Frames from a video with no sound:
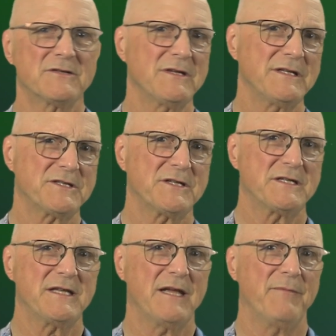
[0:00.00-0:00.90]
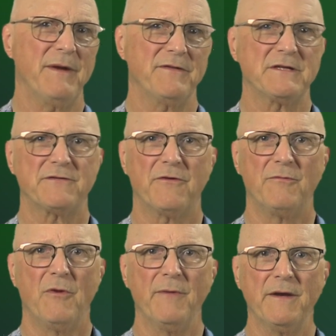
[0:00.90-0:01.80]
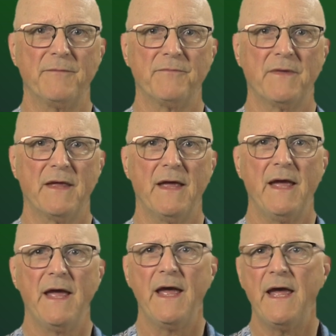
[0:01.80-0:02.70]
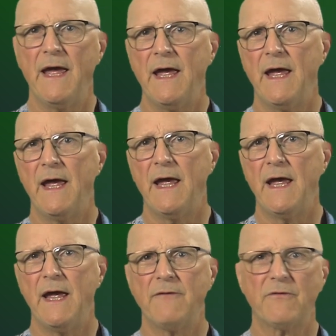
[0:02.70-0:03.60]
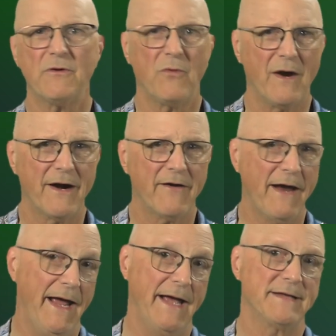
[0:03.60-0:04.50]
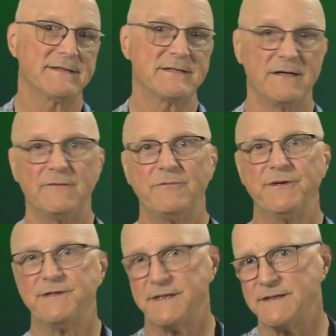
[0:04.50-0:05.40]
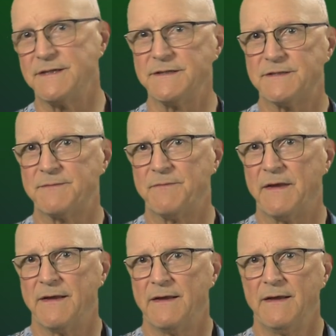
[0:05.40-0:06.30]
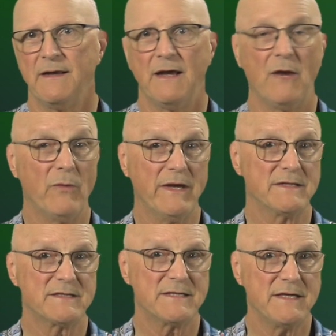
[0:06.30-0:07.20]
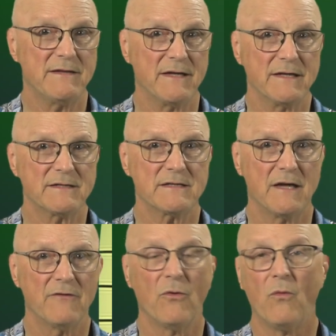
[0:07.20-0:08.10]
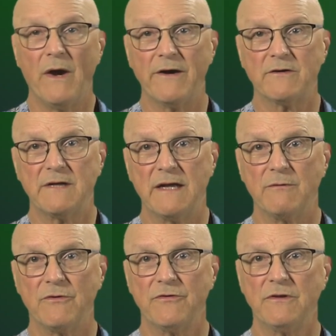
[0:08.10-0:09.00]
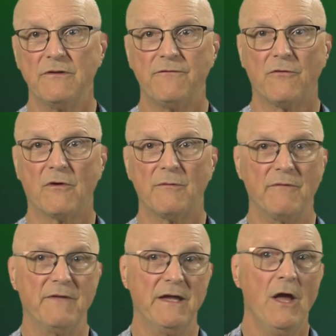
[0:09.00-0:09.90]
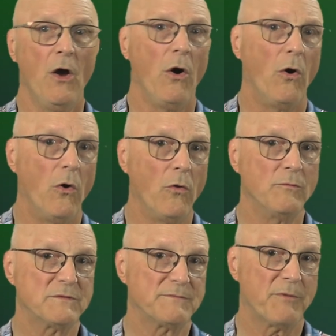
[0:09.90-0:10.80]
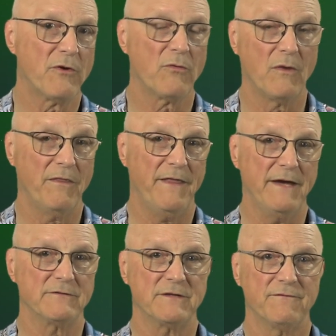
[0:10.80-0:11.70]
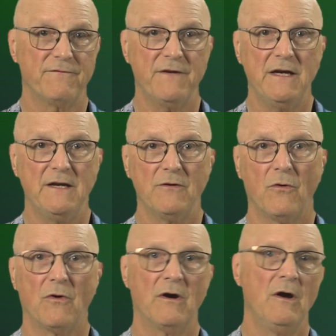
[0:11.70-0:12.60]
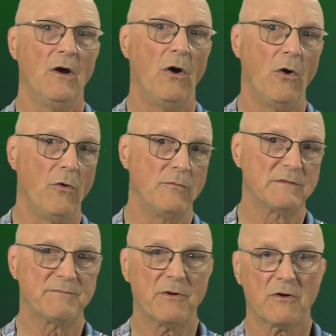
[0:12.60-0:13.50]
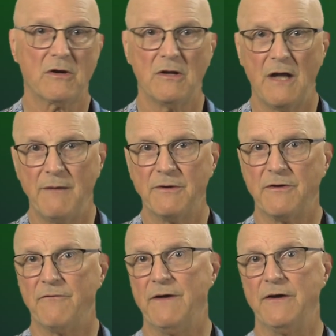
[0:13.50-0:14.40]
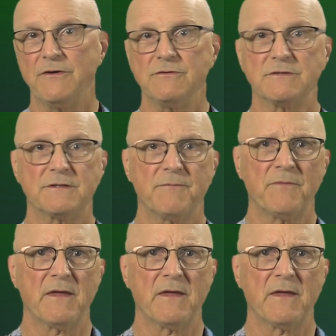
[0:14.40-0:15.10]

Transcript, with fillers: So, let's just think about this for a moment. Every wire has some resistance. And we can see this on the wire tables in the form of the ohms per 1,000 feet or ohms per kilometer values.